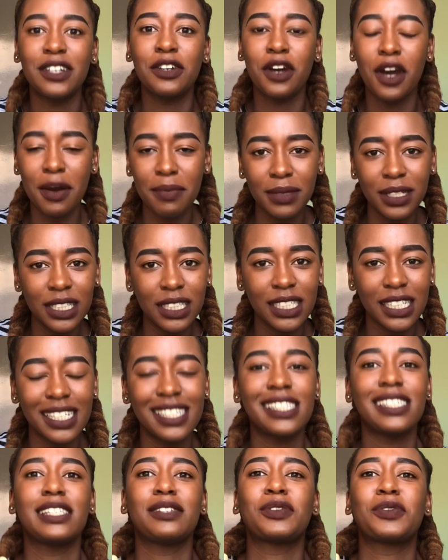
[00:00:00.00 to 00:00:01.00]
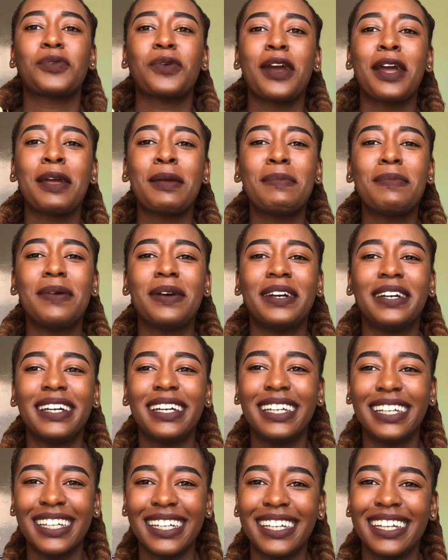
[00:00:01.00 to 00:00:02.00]
comment, and subscribe.
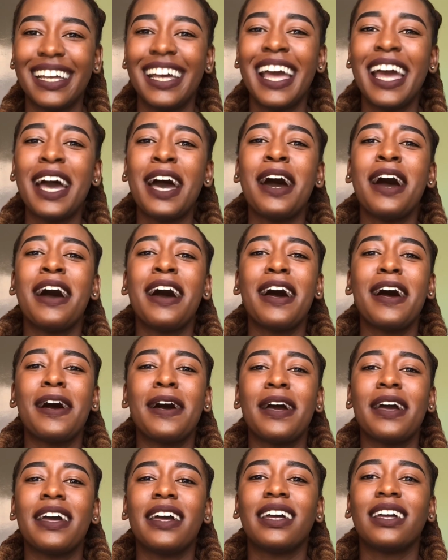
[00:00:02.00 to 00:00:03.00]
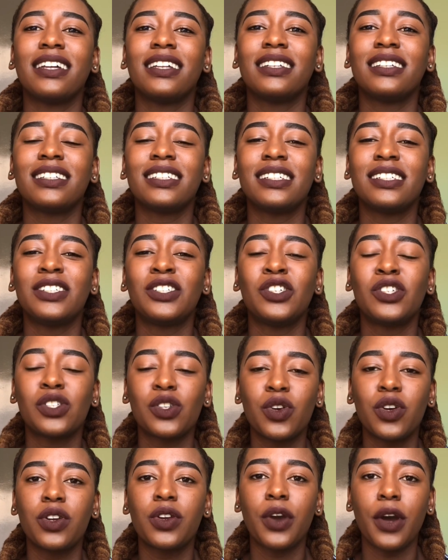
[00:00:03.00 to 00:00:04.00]
And
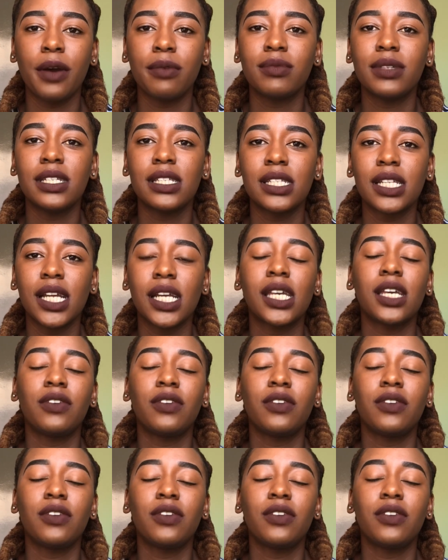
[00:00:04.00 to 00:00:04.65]
just good comments.